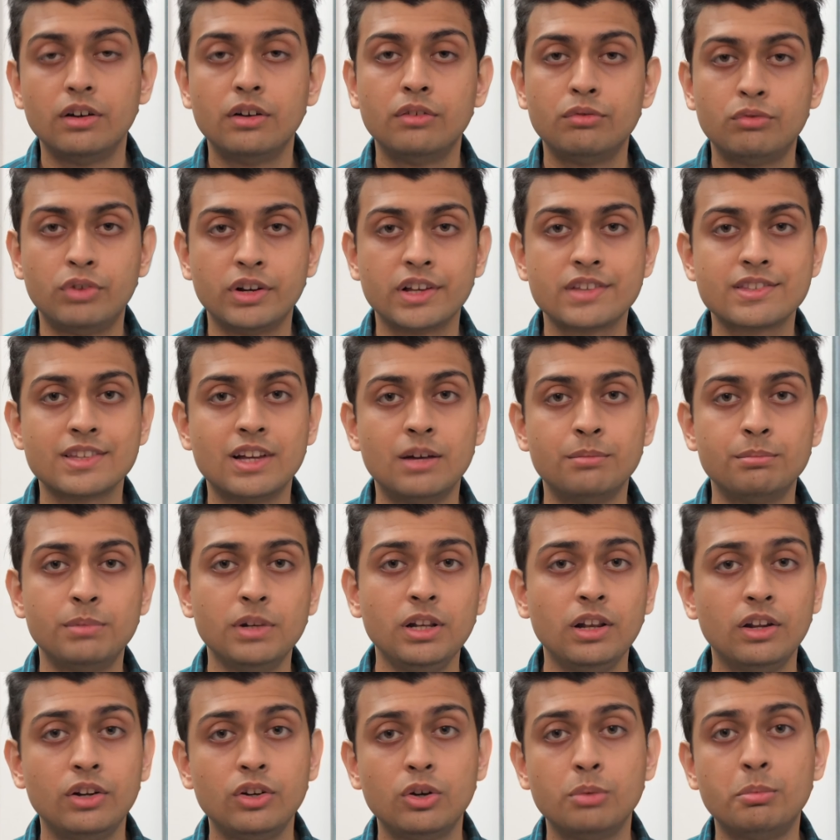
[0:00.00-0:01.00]
For example,
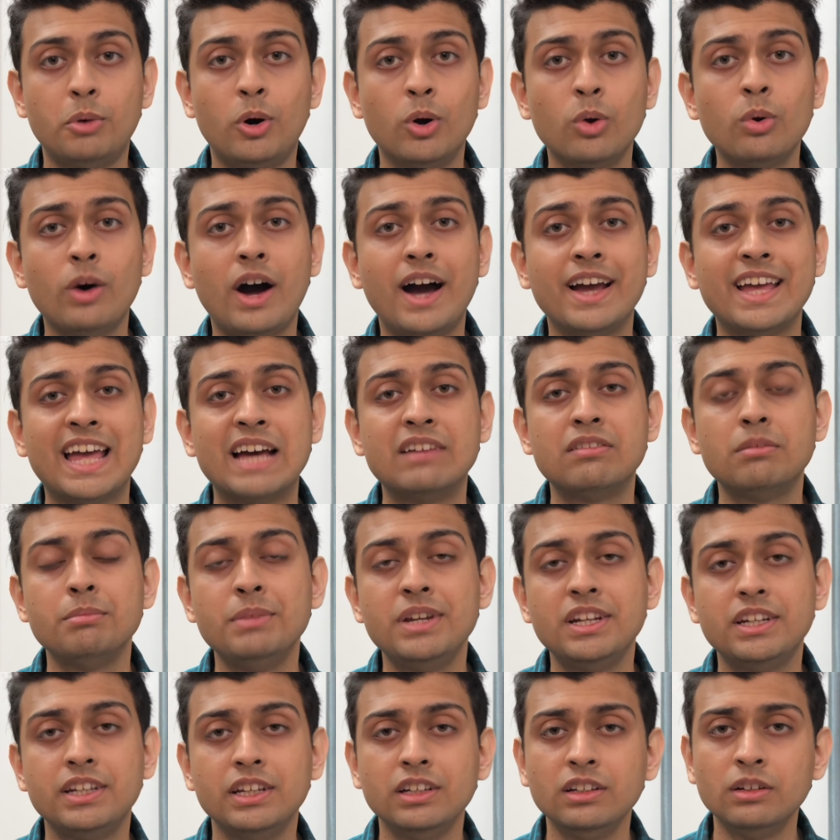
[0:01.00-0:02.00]
tomorrow I have a
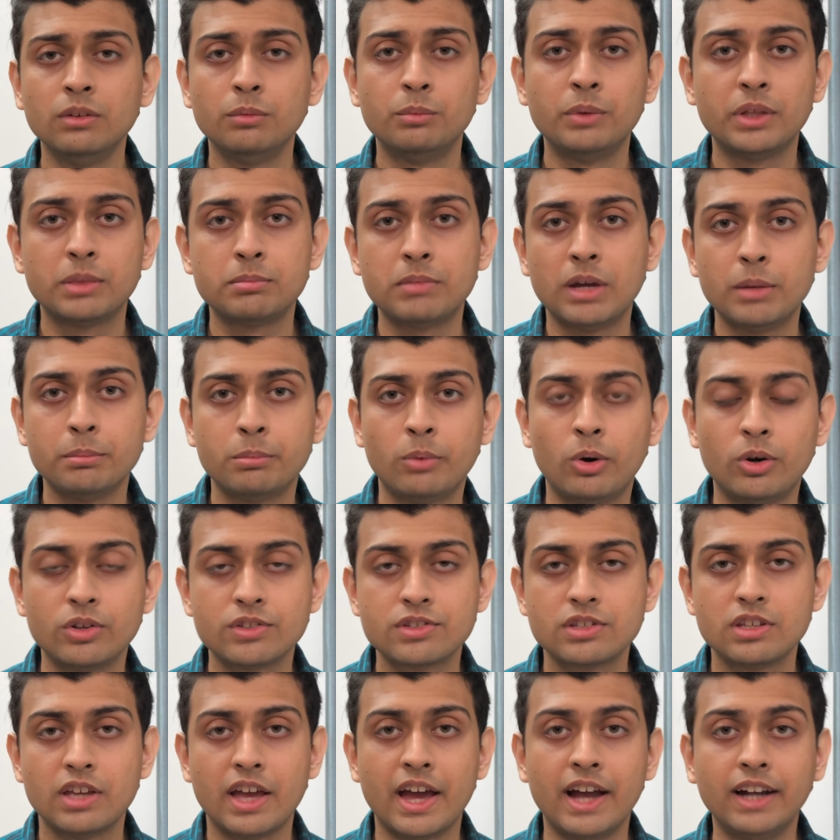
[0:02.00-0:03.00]
meeting with my
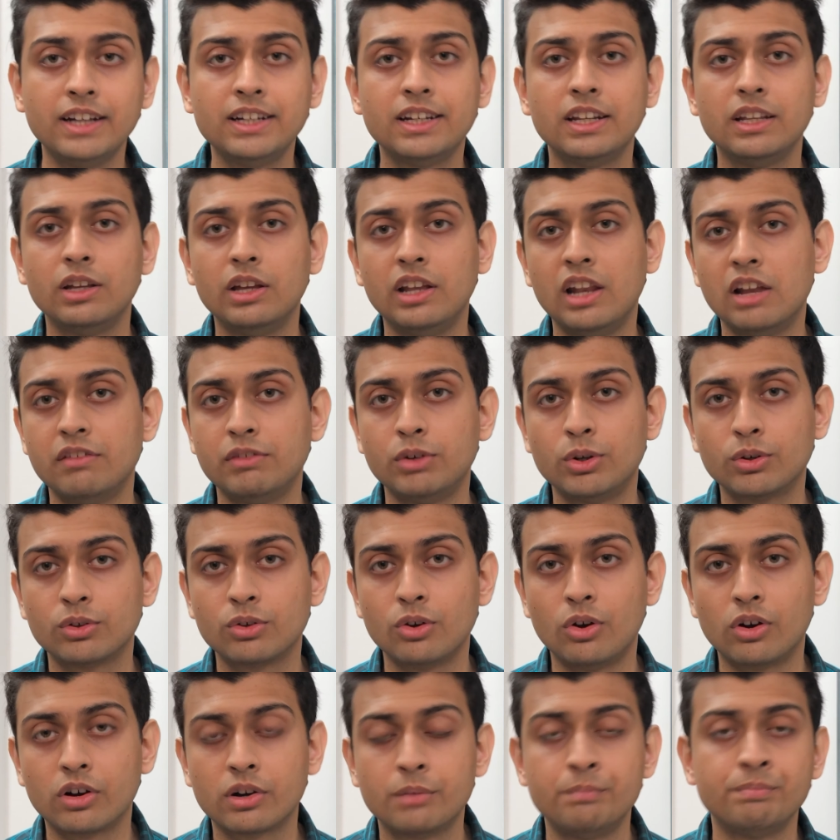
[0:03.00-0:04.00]
boss at 11
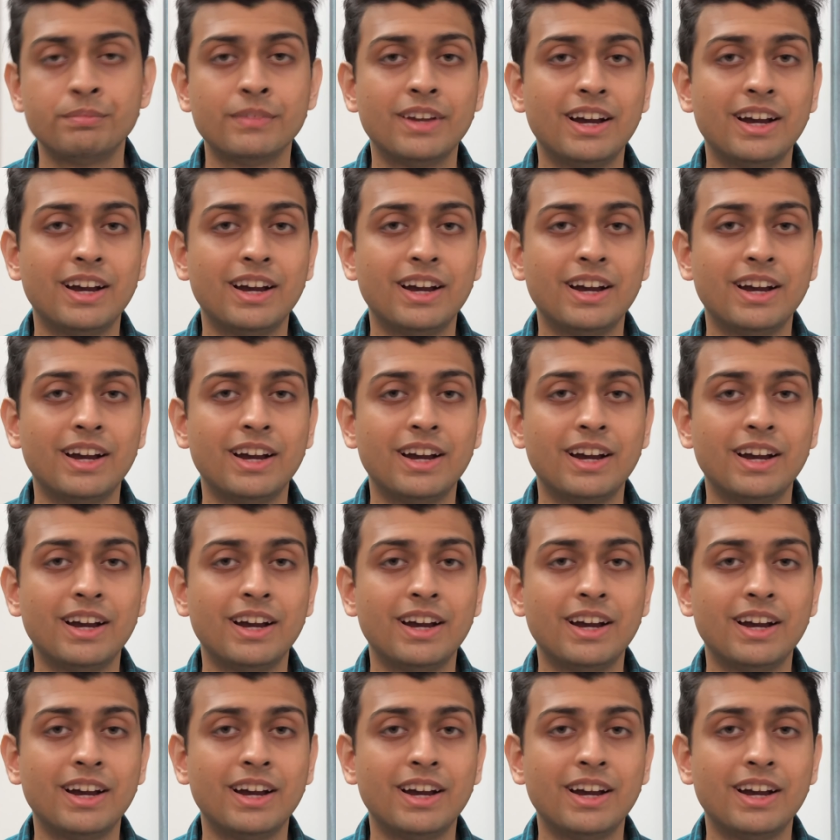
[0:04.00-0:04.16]
o'clock.